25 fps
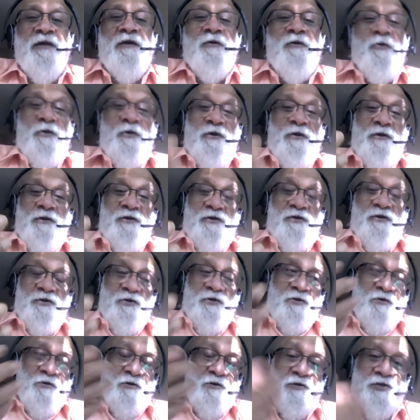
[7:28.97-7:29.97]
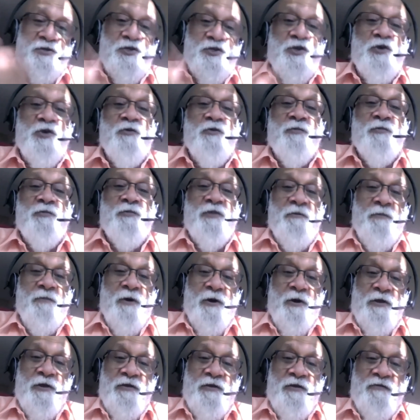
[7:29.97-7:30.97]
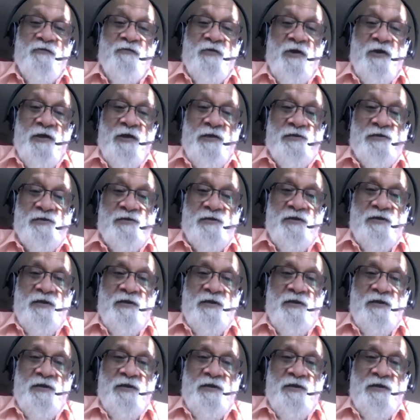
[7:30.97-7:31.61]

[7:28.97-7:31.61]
going to consume the body of Christ.